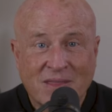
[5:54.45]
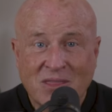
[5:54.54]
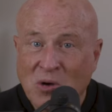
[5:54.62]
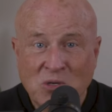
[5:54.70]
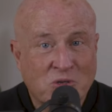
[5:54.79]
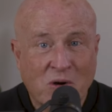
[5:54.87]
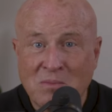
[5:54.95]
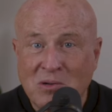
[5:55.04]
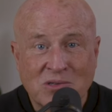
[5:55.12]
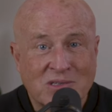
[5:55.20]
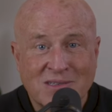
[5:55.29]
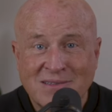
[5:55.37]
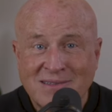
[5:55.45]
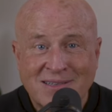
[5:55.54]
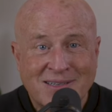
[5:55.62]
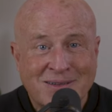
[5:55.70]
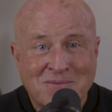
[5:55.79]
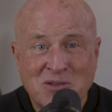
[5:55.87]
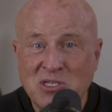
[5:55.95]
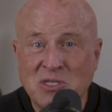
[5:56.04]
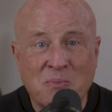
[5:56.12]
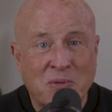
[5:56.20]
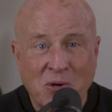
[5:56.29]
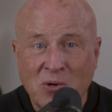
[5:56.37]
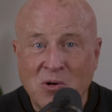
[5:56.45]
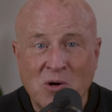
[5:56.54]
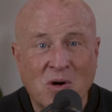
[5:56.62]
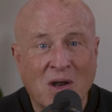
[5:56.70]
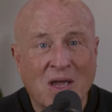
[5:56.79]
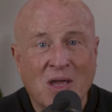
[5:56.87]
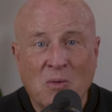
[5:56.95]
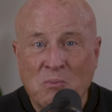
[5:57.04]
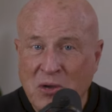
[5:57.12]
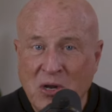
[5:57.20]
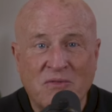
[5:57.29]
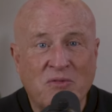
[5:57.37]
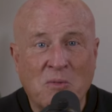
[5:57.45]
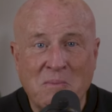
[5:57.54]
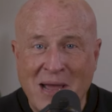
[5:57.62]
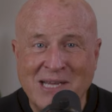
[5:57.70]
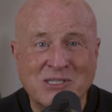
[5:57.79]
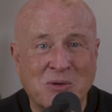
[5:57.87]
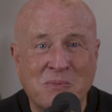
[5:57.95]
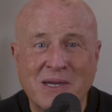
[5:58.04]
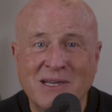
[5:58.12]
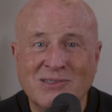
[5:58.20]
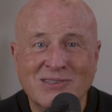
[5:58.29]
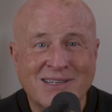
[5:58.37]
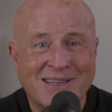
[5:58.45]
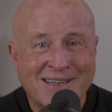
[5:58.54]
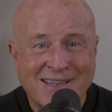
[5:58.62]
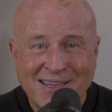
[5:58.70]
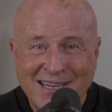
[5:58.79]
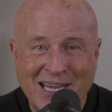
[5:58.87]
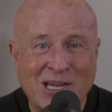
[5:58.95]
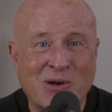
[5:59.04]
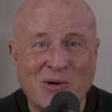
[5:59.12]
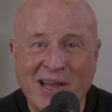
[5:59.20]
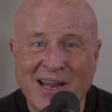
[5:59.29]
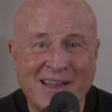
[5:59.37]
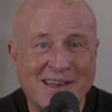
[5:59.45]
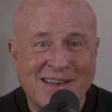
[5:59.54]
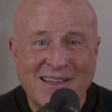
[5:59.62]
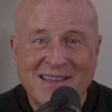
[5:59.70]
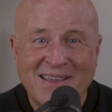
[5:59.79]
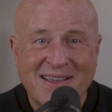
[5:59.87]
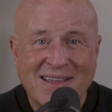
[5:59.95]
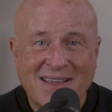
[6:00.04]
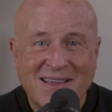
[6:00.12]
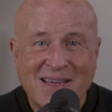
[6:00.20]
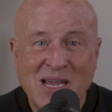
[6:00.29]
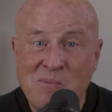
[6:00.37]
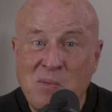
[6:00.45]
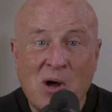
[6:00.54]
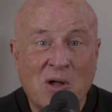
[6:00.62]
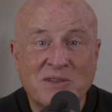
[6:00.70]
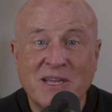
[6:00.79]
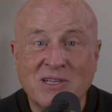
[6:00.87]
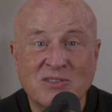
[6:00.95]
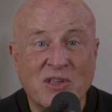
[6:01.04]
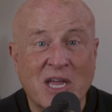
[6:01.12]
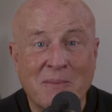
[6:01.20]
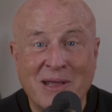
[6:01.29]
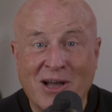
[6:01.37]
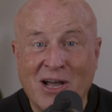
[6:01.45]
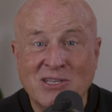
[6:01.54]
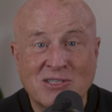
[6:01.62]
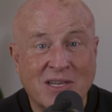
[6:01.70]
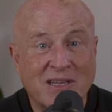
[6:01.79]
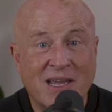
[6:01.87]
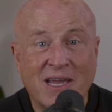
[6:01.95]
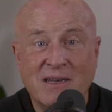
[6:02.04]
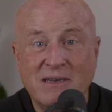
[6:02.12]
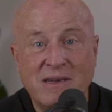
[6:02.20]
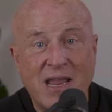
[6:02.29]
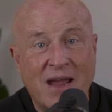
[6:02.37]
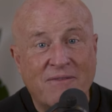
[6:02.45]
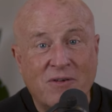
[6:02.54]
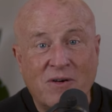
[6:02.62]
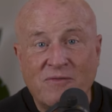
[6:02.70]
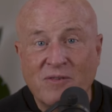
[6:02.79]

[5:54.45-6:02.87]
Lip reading: No scribbles, just the pure, beautiful masterpiece he created. And Paul tells them and us today, never